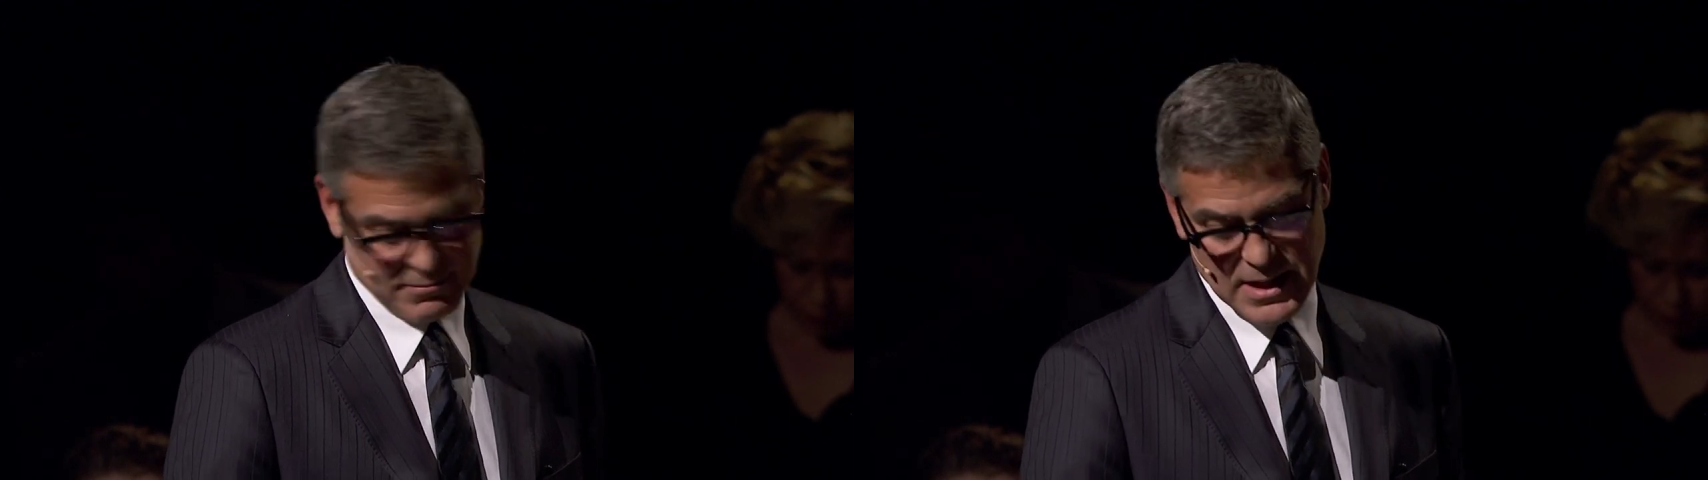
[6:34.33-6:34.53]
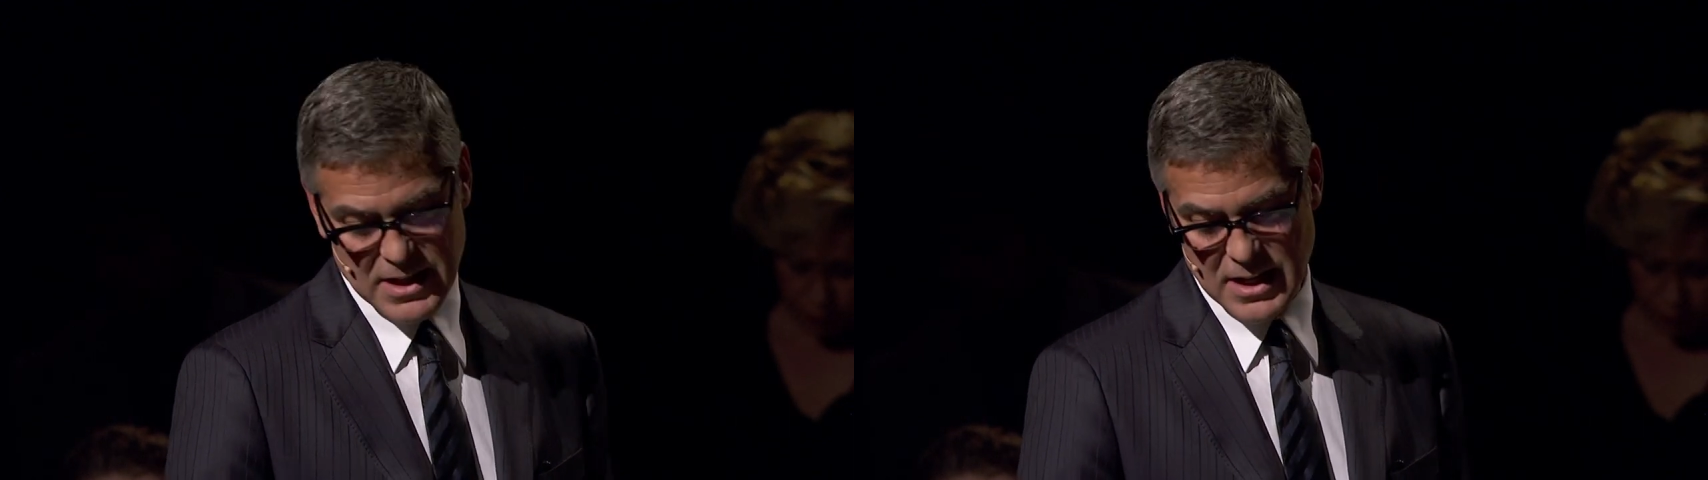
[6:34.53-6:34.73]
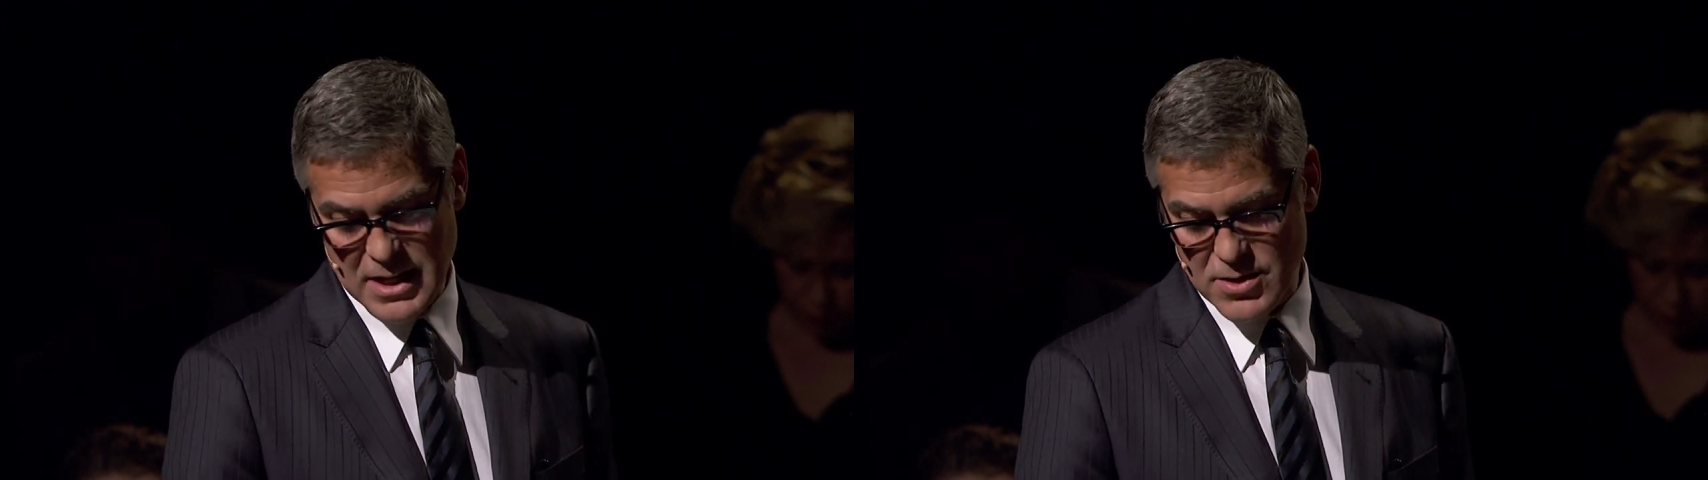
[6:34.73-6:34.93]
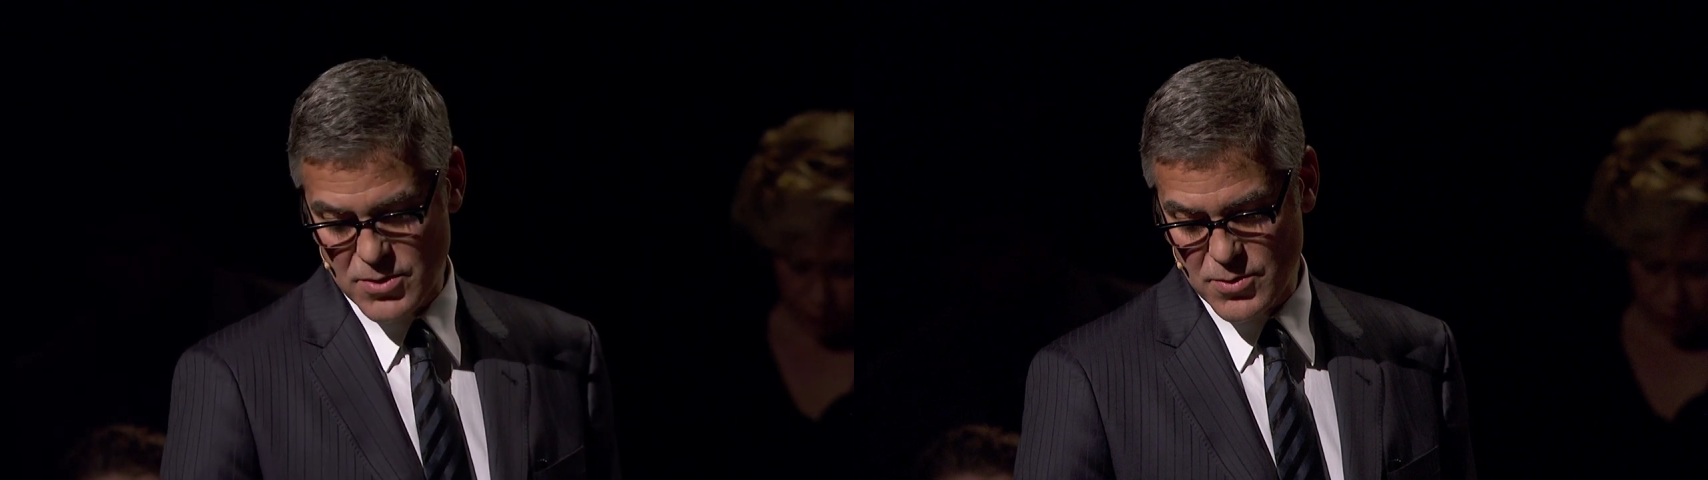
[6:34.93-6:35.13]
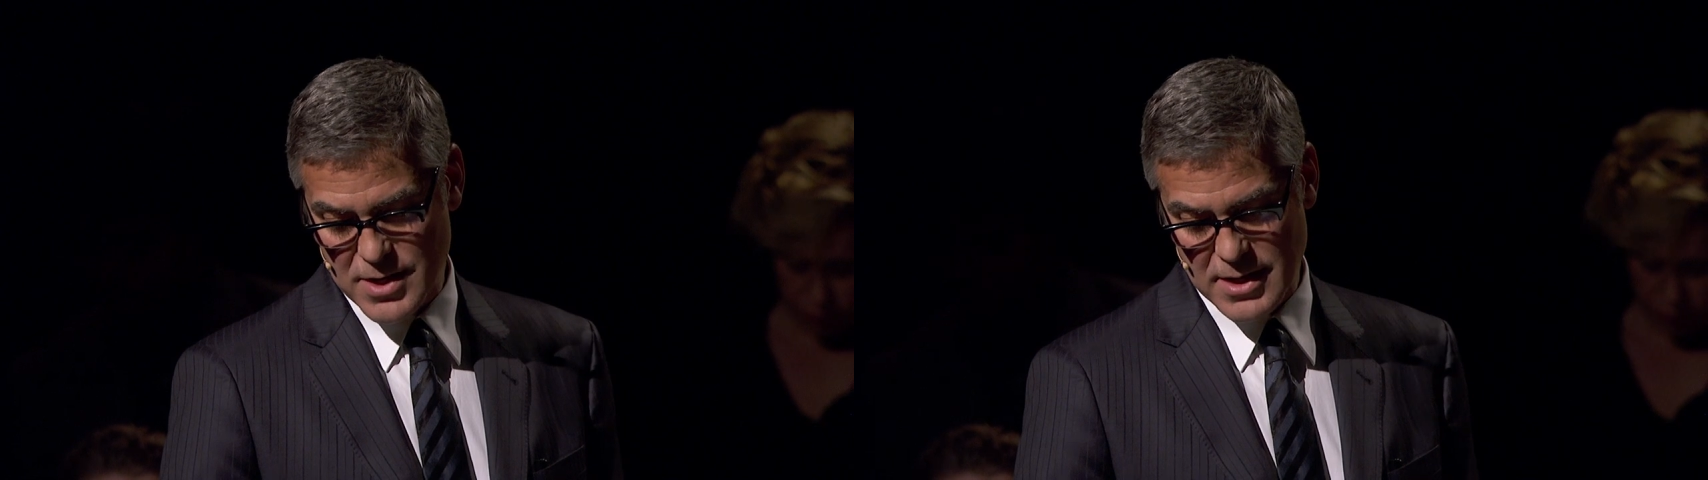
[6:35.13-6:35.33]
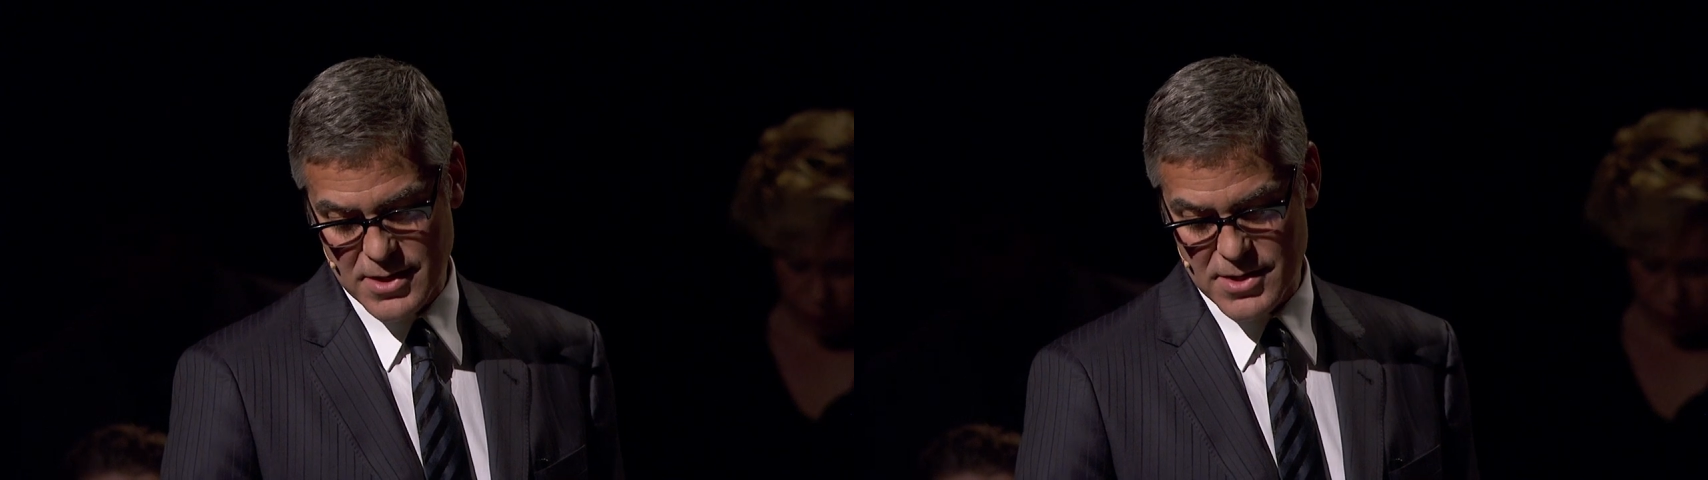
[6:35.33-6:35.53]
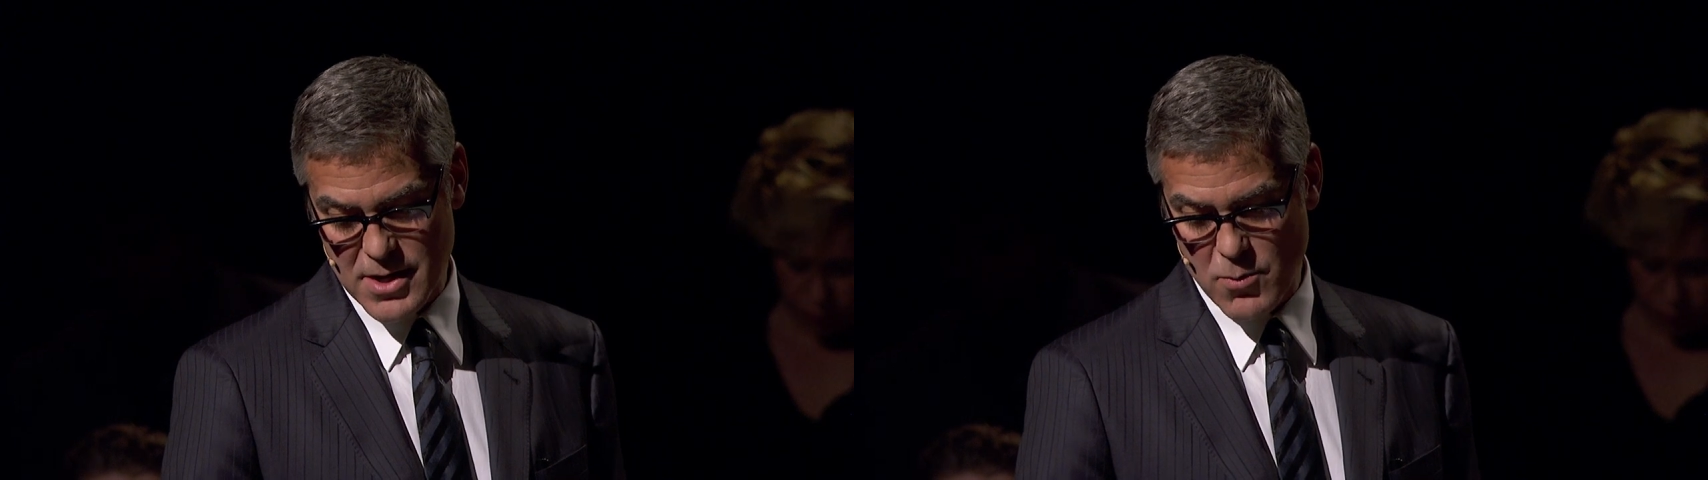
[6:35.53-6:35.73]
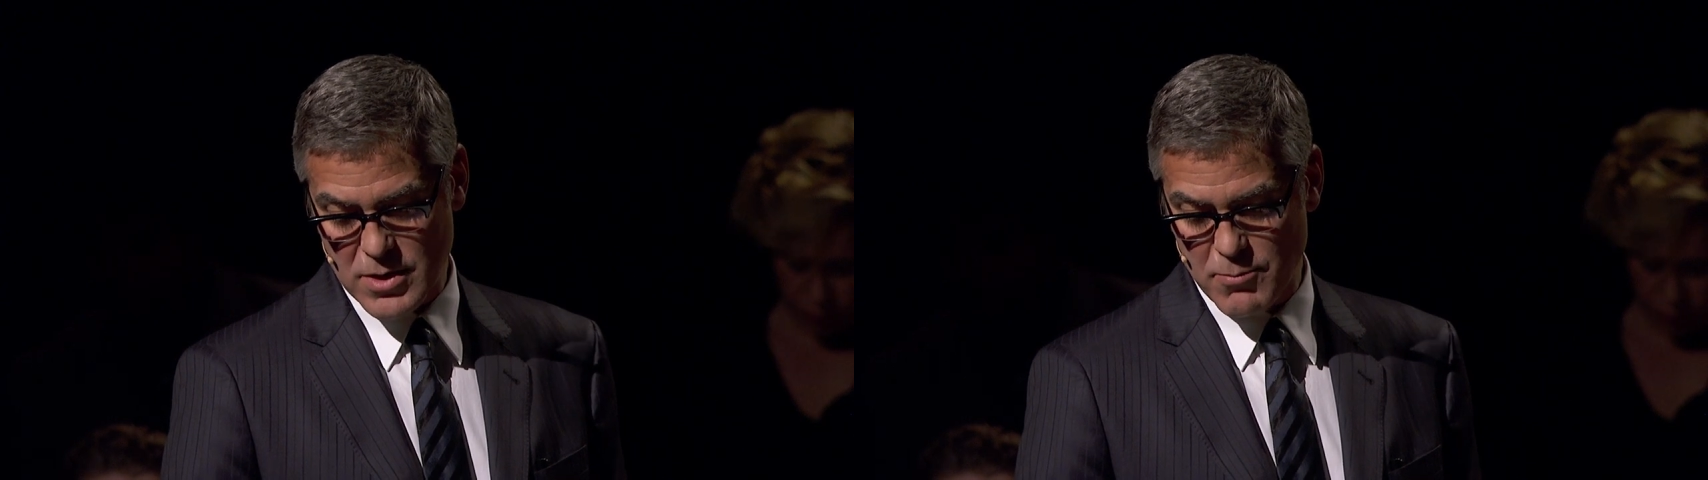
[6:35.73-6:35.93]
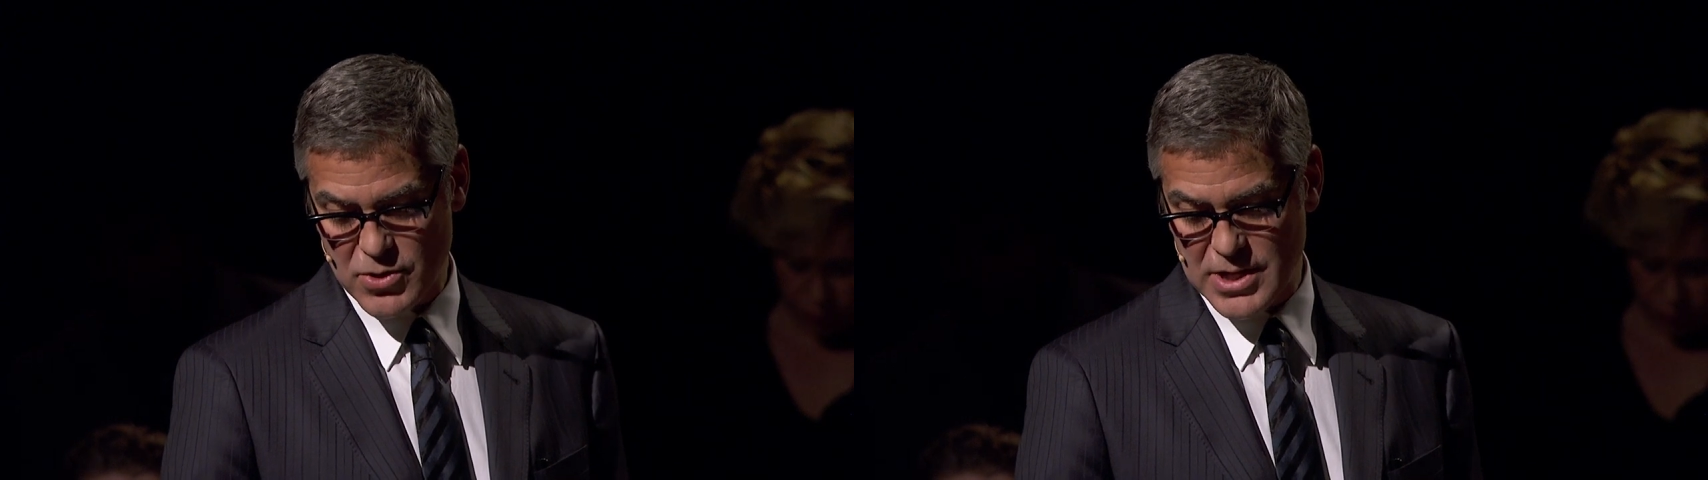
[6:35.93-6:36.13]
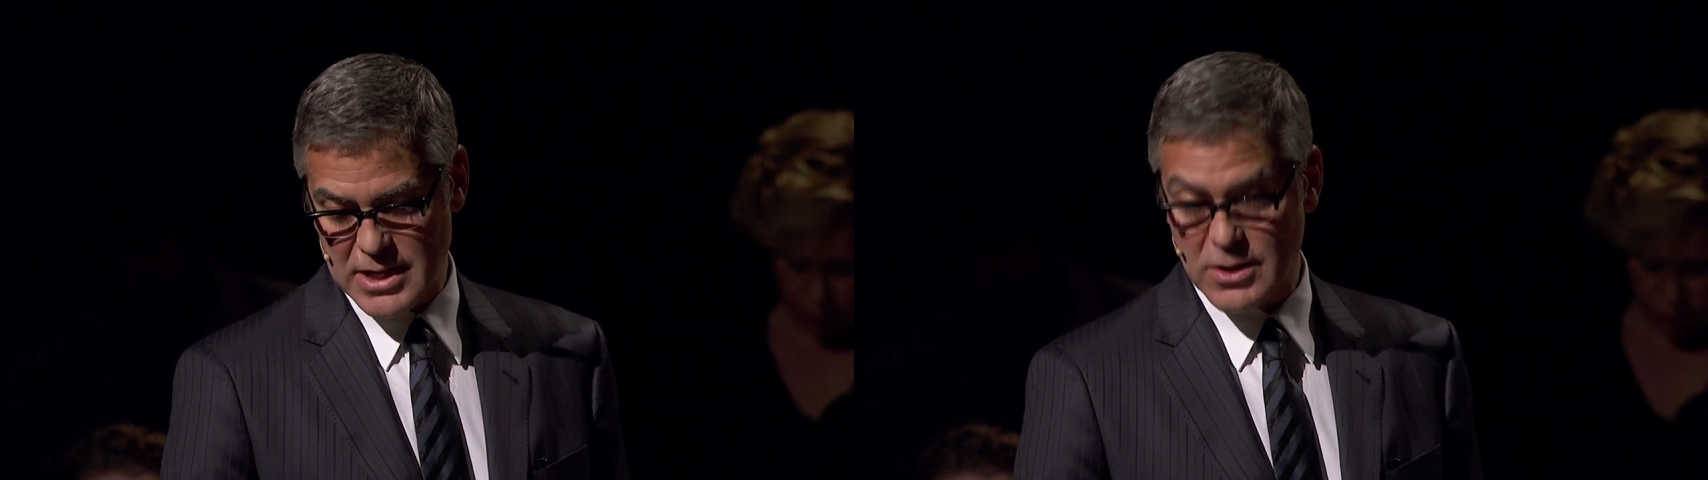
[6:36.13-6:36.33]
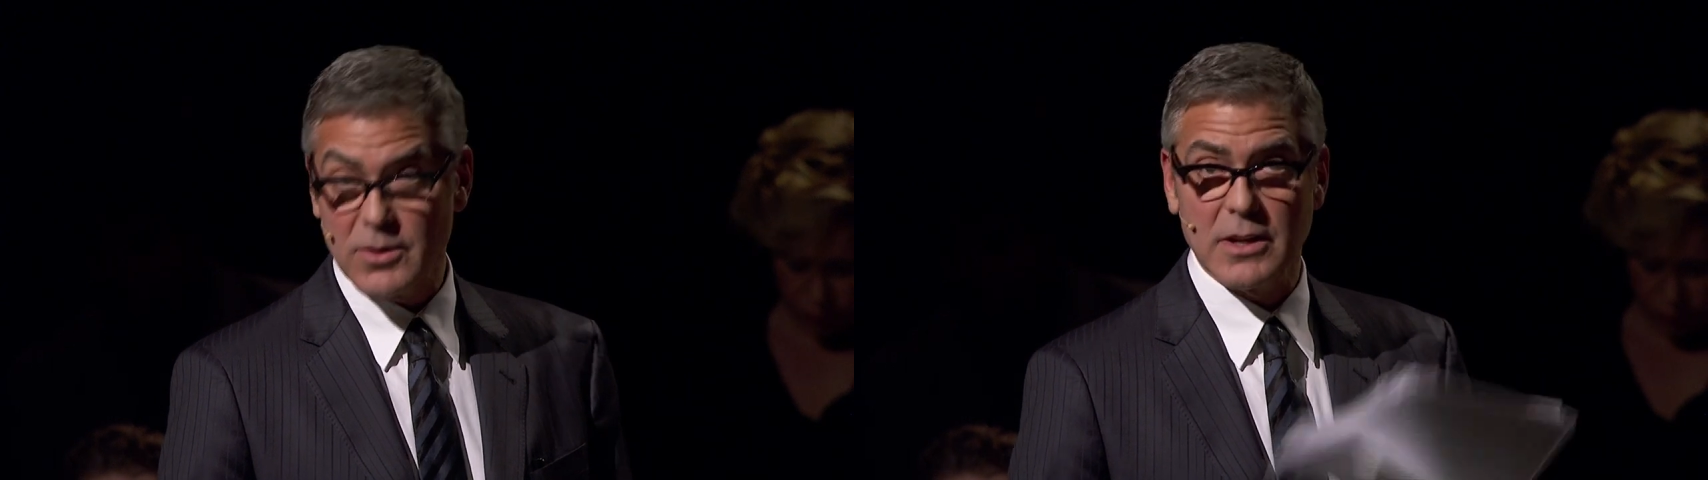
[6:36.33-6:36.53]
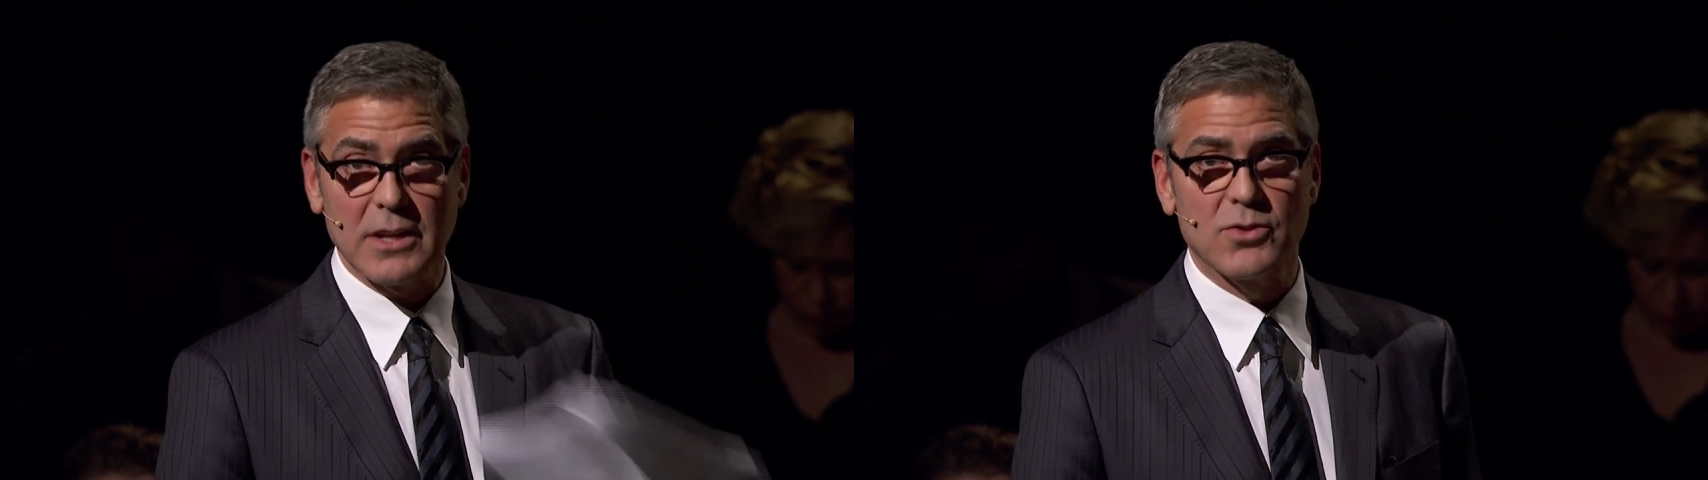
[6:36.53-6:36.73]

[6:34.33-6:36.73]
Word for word: And then you get to two sentences I want to particularly